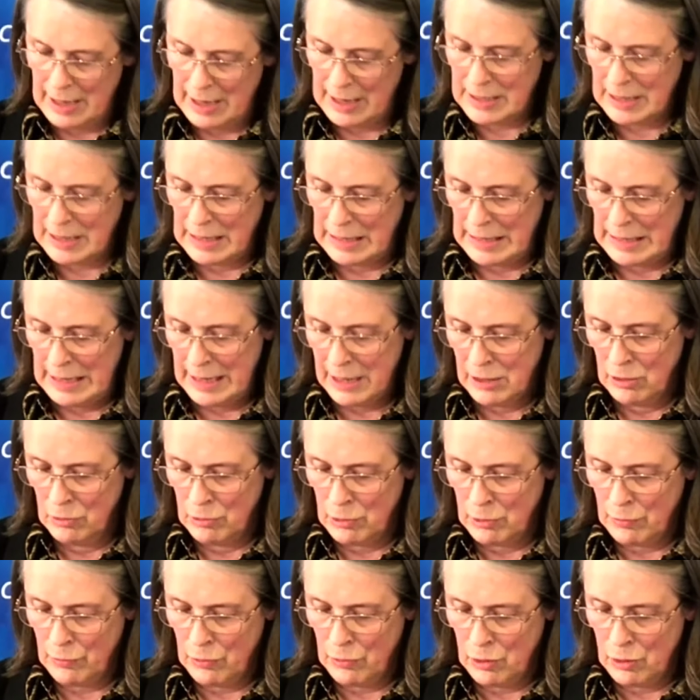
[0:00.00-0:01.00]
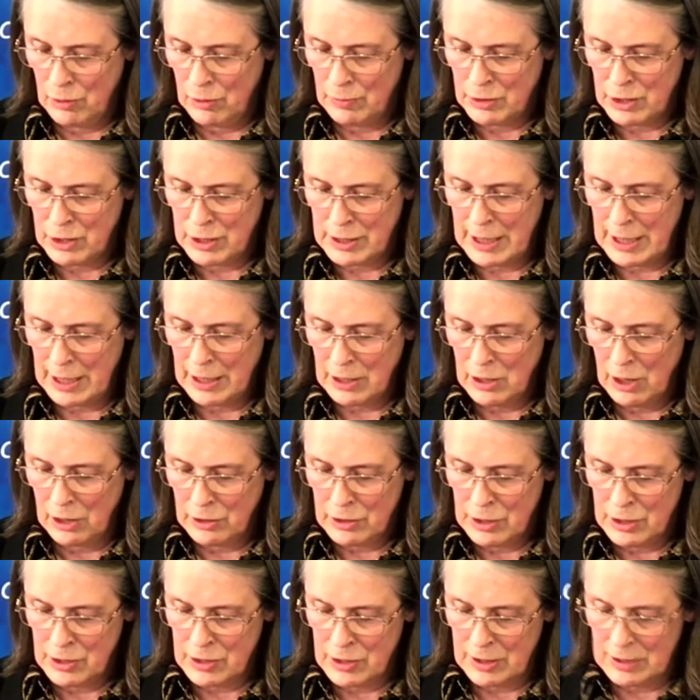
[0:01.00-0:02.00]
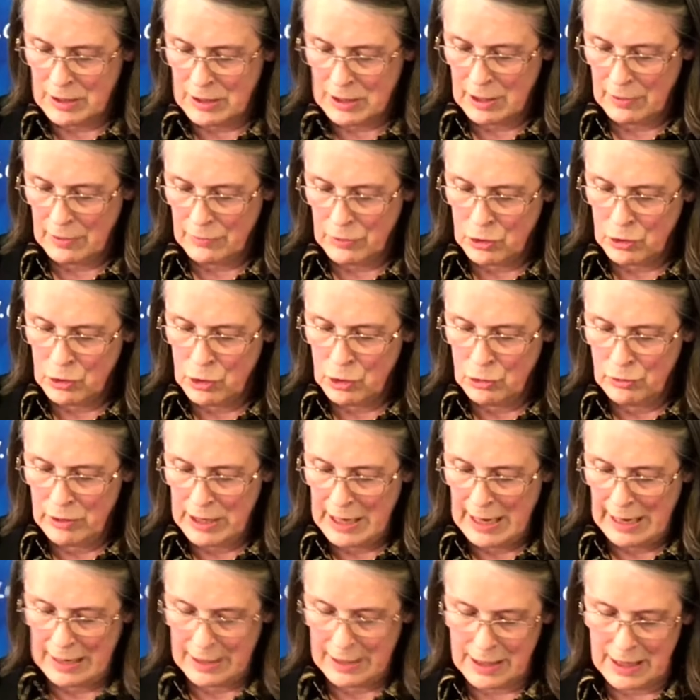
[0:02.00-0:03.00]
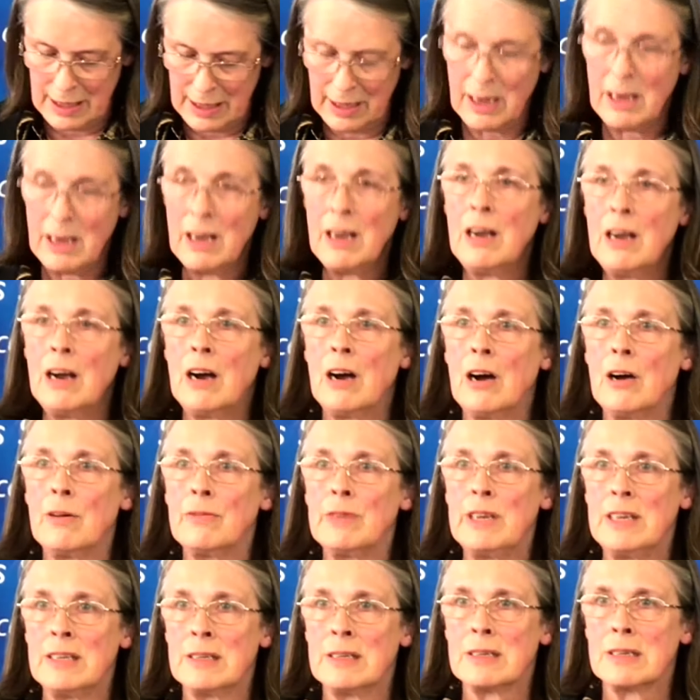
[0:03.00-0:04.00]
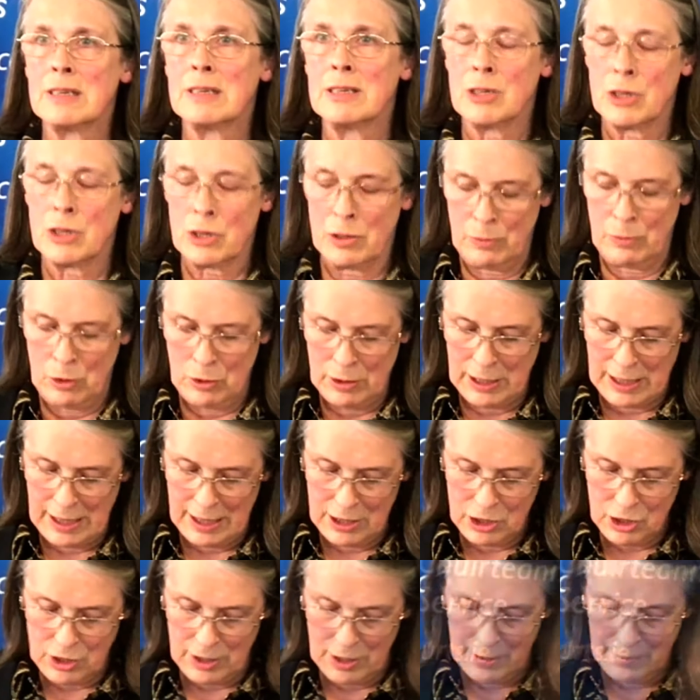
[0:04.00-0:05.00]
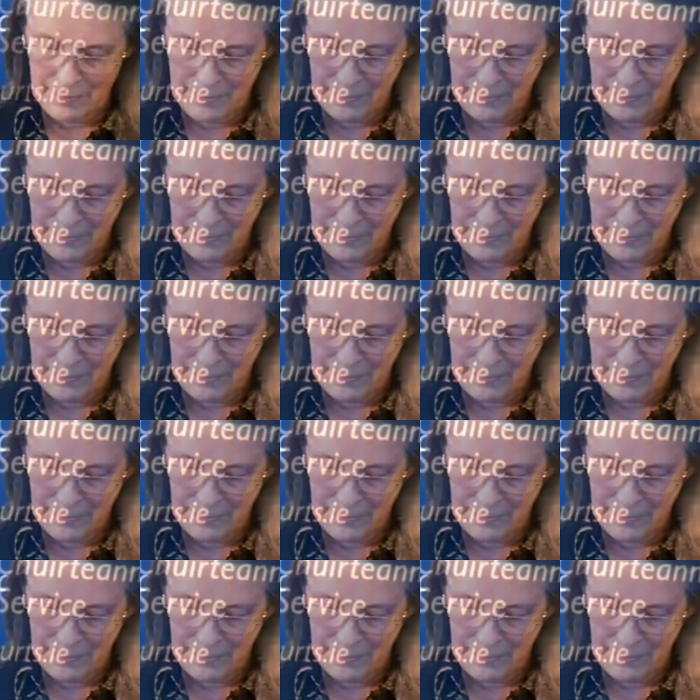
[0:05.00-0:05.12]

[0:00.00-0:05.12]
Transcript: at legal reform to take cognizance of the new reality of instant communication.